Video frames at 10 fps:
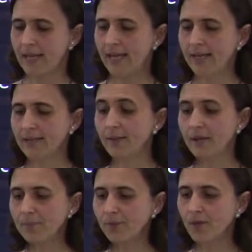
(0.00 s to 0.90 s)
And a
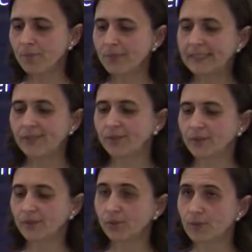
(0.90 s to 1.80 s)
couple of
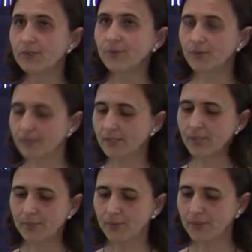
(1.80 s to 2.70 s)
computational tools for
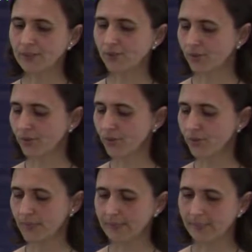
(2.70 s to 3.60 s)
which I'm going to show
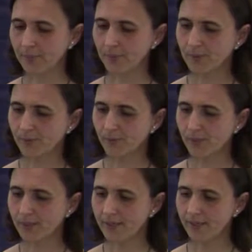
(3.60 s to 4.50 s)
you examples
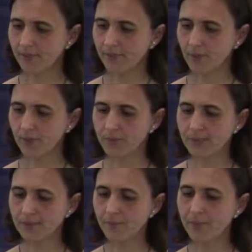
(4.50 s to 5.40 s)
for are the
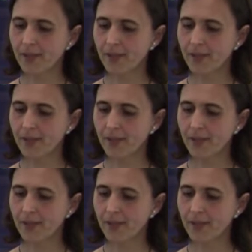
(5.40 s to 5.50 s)
following.